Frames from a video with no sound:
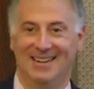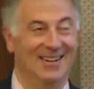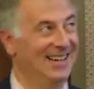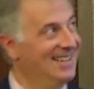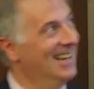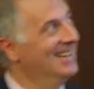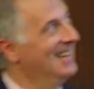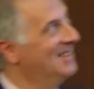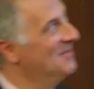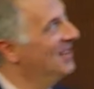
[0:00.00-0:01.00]
all right, yeah,
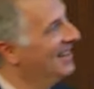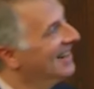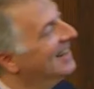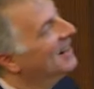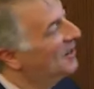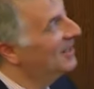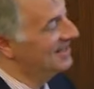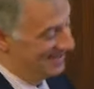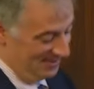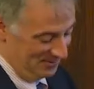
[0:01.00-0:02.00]
not too many. All
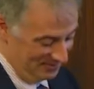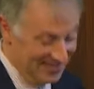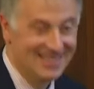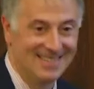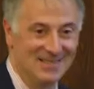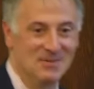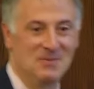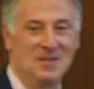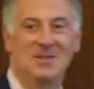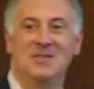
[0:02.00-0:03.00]
right, so let's, so
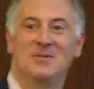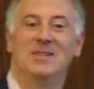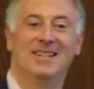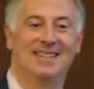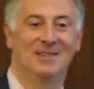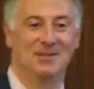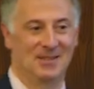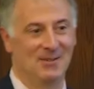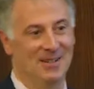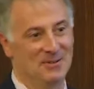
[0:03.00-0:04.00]
you're intrigued to know what the
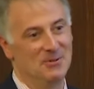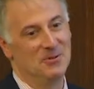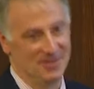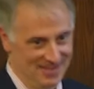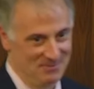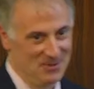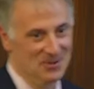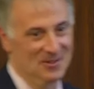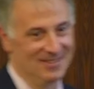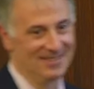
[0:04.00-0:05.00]
ground truth is, I'm
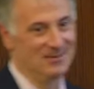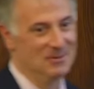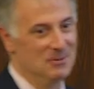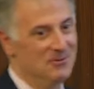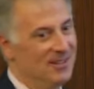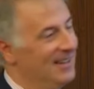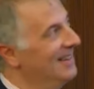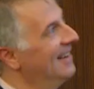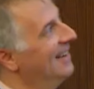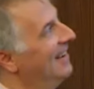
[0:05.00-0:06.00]
sure, so we'll move on.
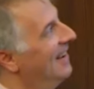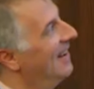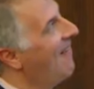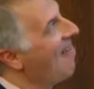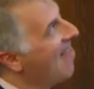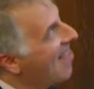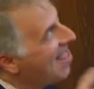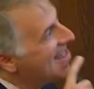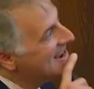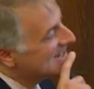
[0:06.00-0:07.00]

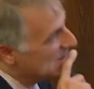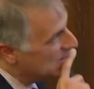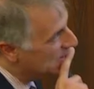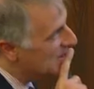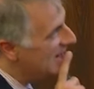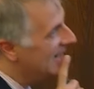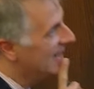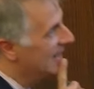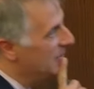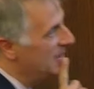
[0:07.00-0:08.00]
So we,
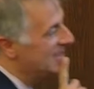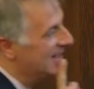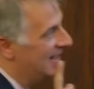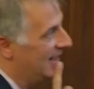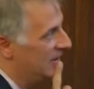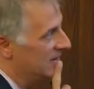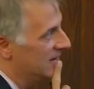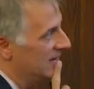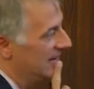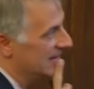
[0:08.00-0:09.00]
uh, we set out,
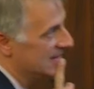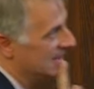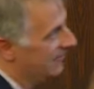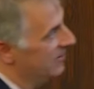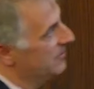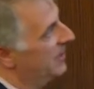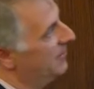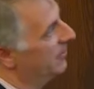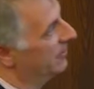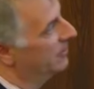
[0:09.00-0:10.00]
and this is the first
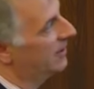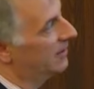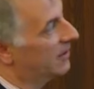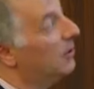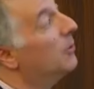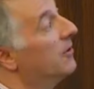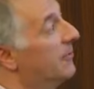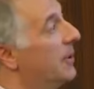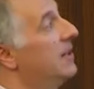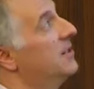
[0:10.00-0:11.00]
paper to look at a cohort
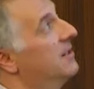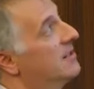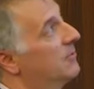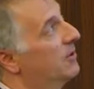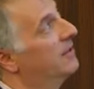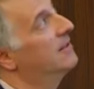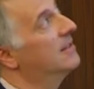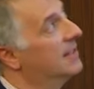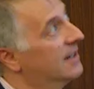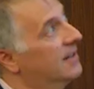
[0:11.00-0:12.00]
of patients with the
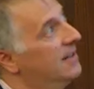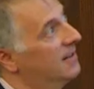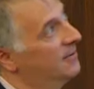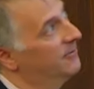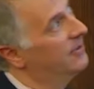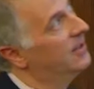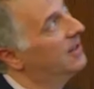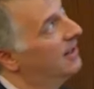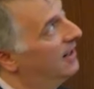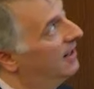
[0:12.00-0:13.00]
technique of
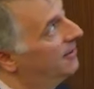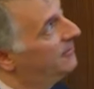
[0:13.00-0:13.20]
uh,